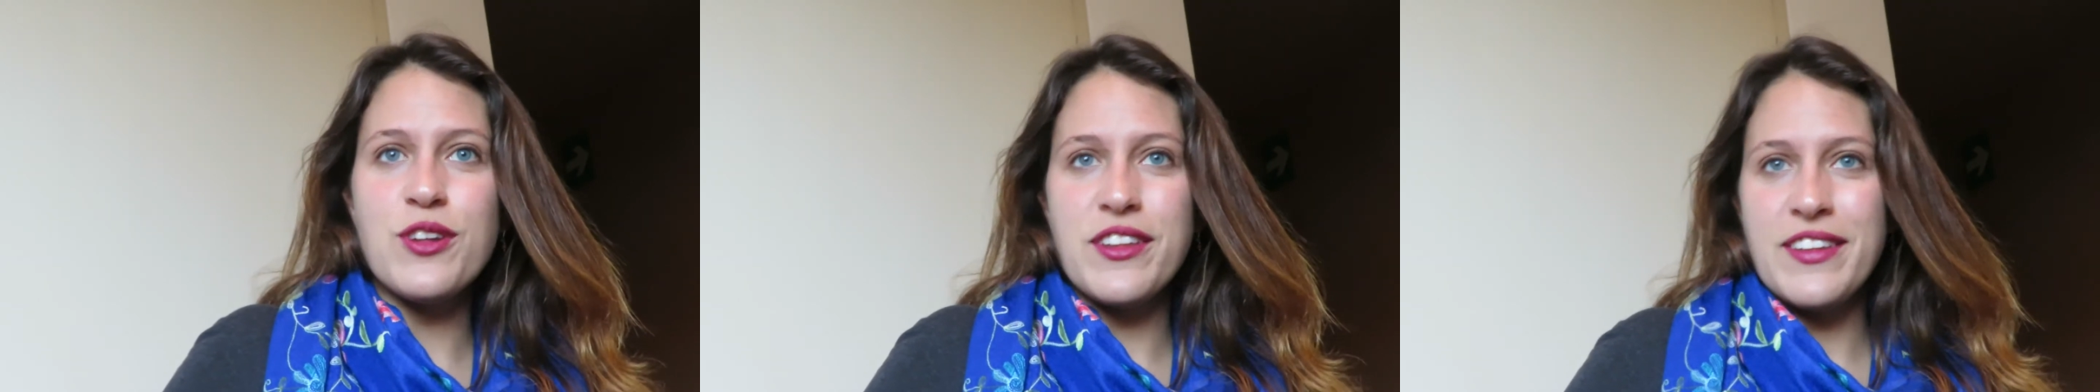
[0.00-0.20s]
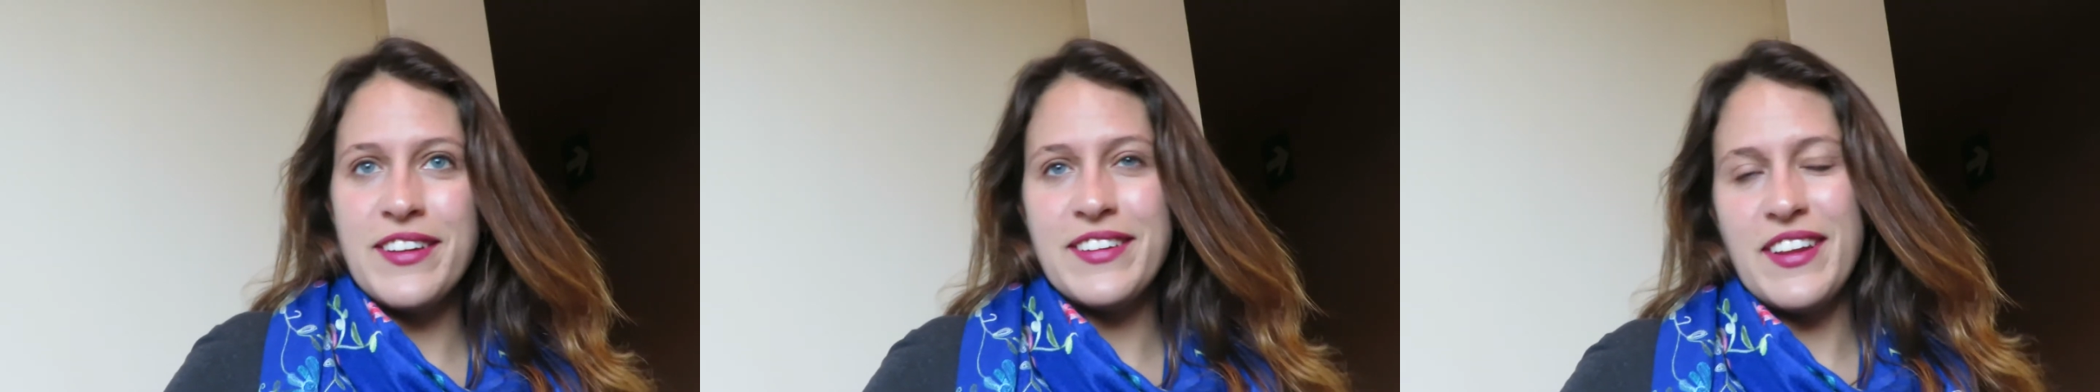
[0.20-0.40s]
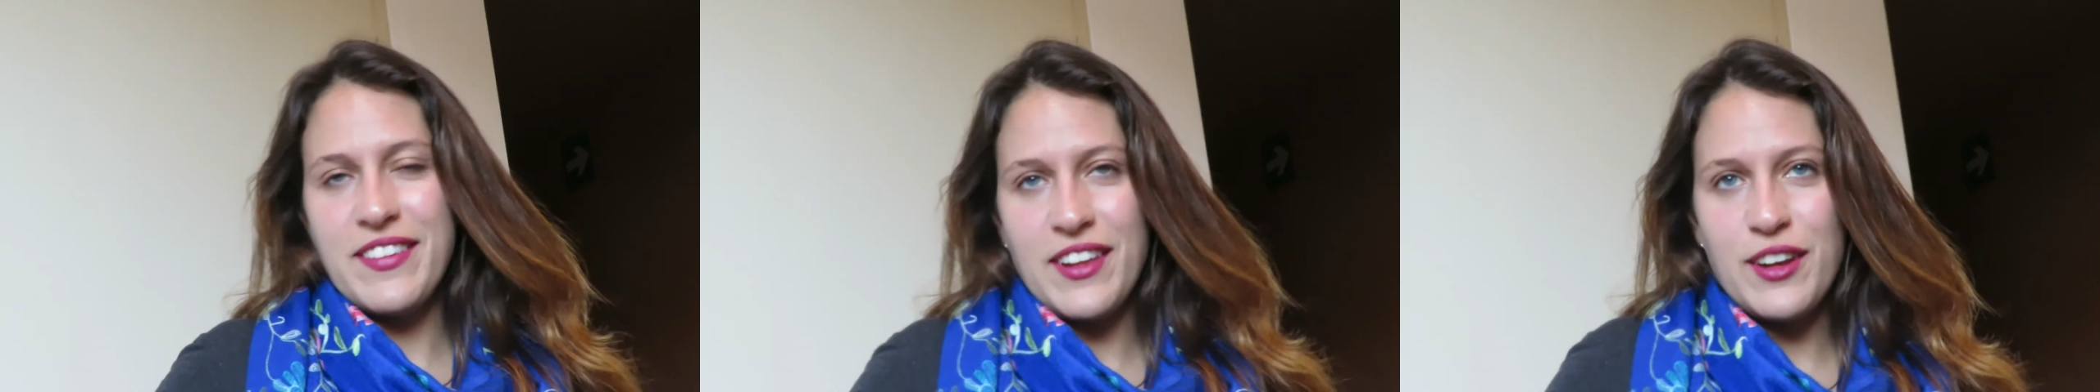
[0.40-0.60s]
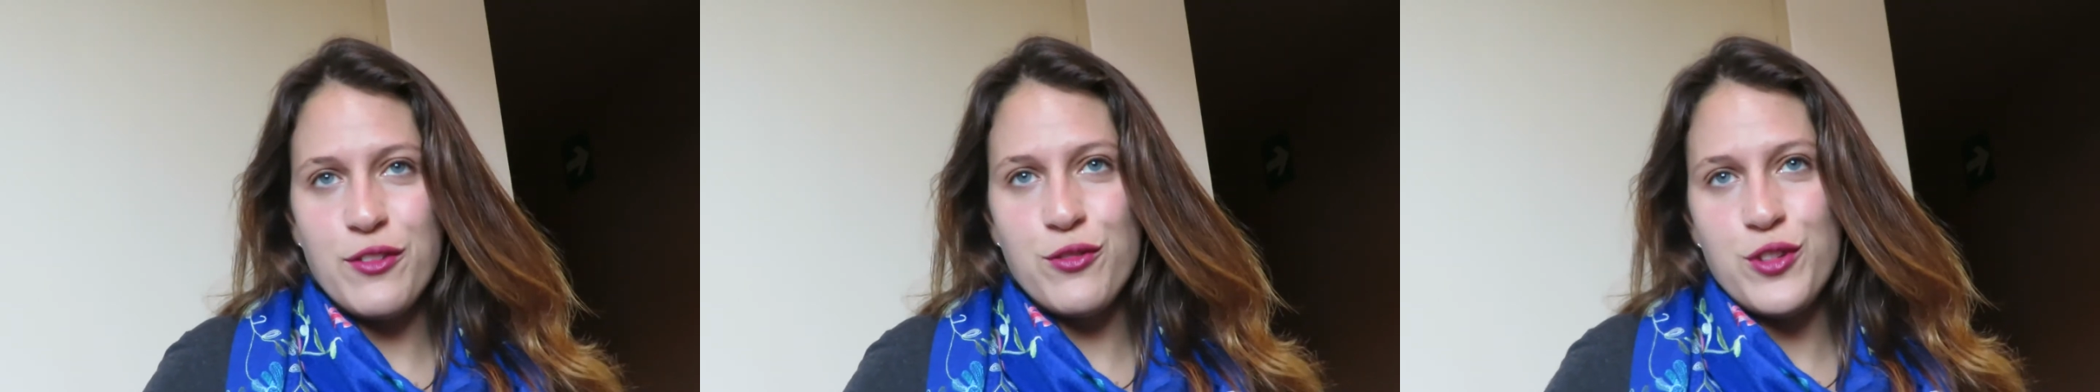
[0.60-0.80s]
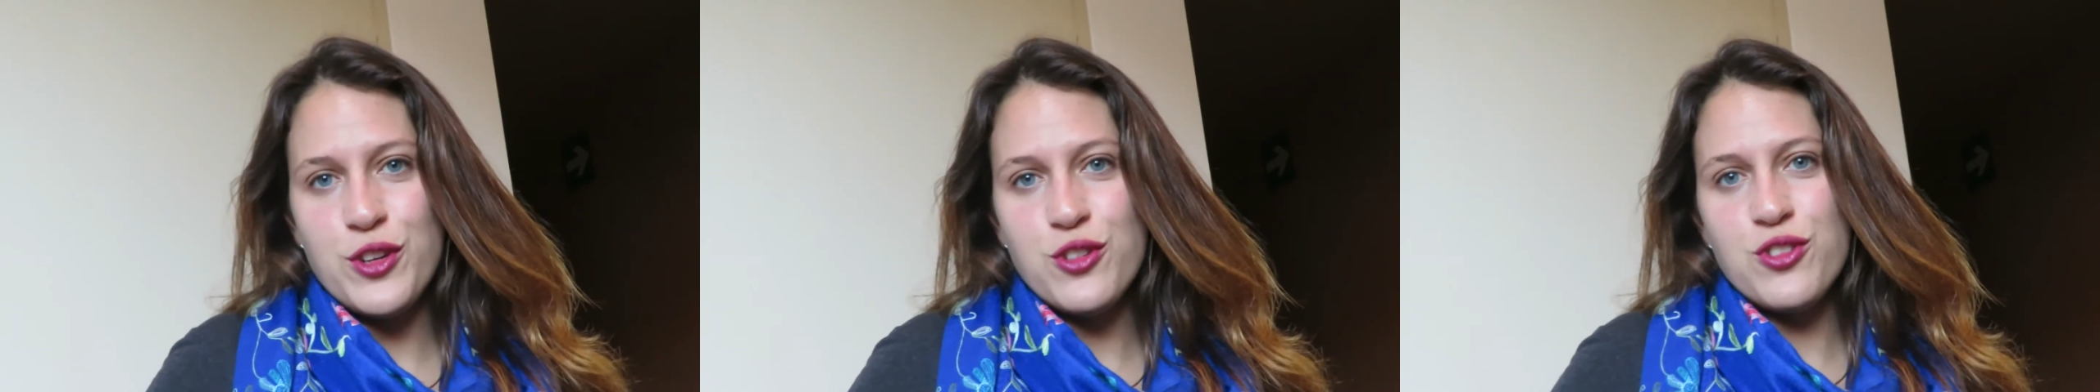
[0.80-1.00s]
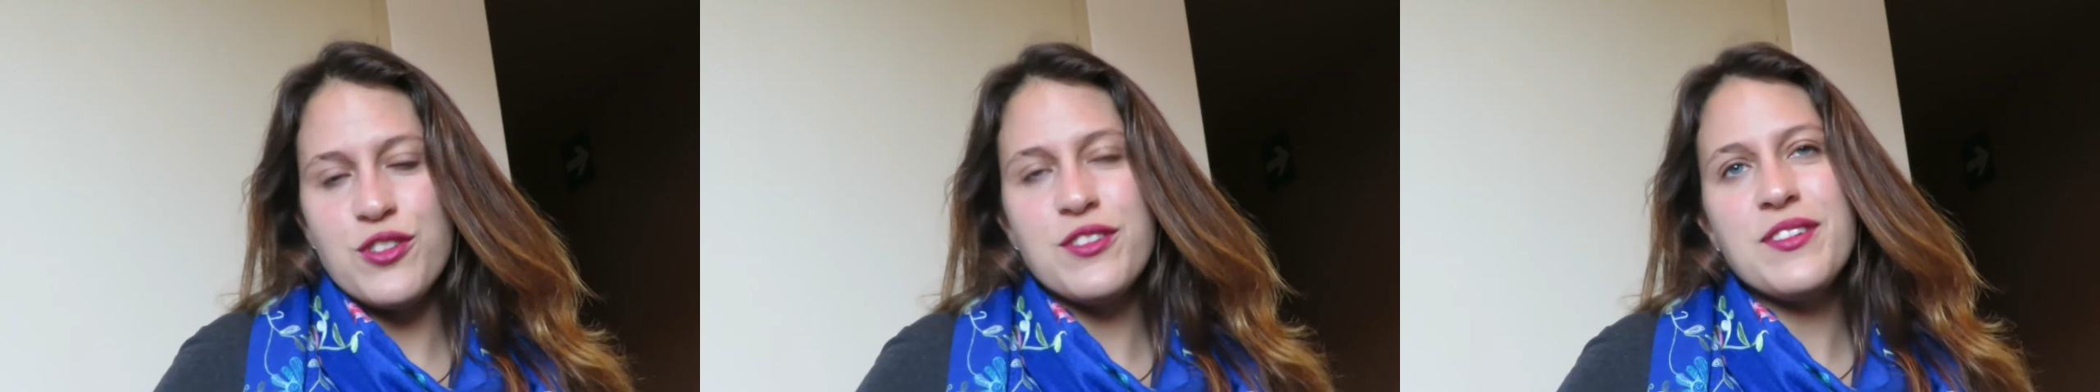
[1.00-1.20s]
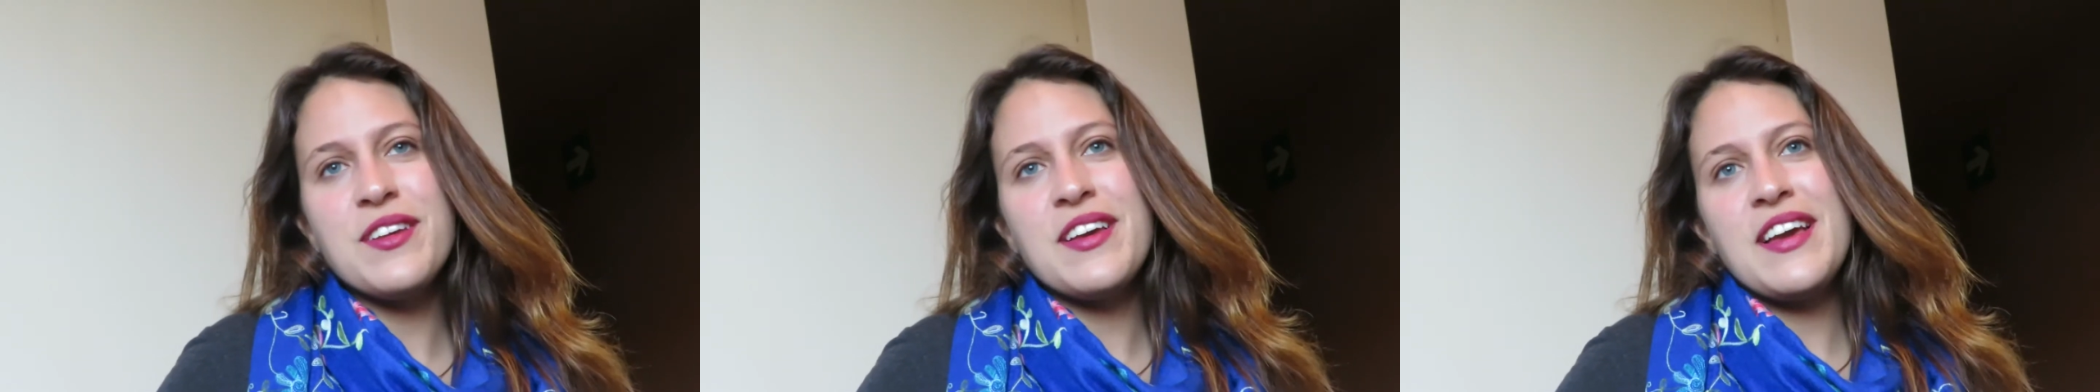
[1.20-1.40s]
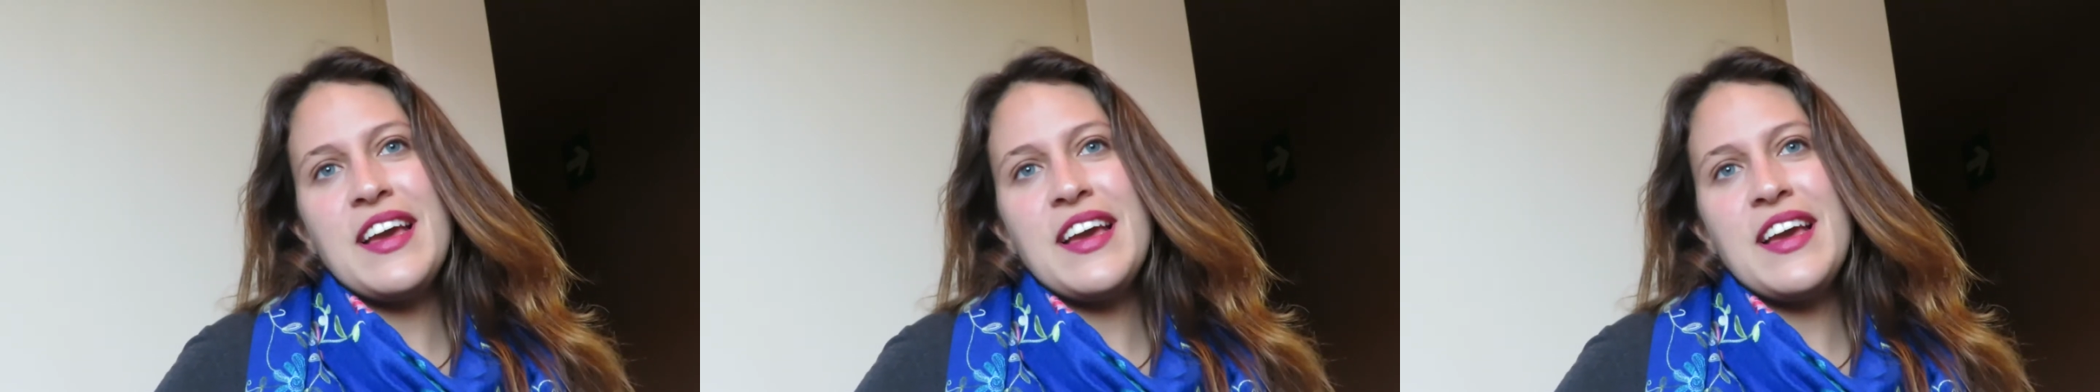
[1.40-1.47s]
in the television,